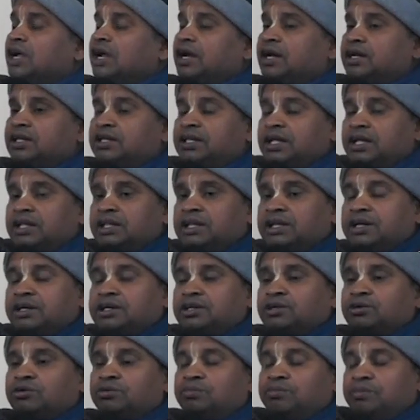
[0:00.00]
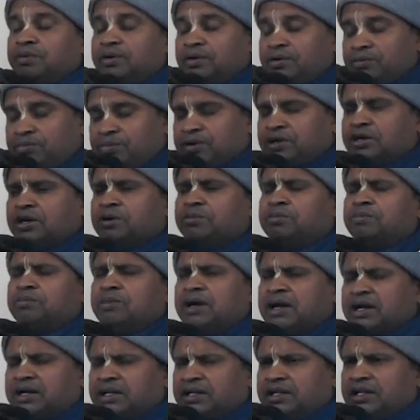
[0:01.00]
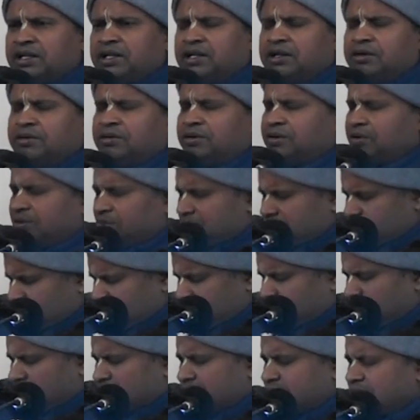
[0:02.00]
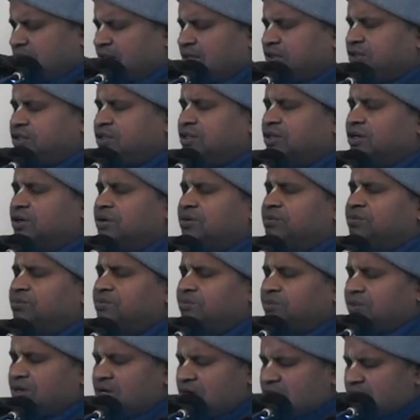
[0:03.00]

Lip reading: and then it became magnesium,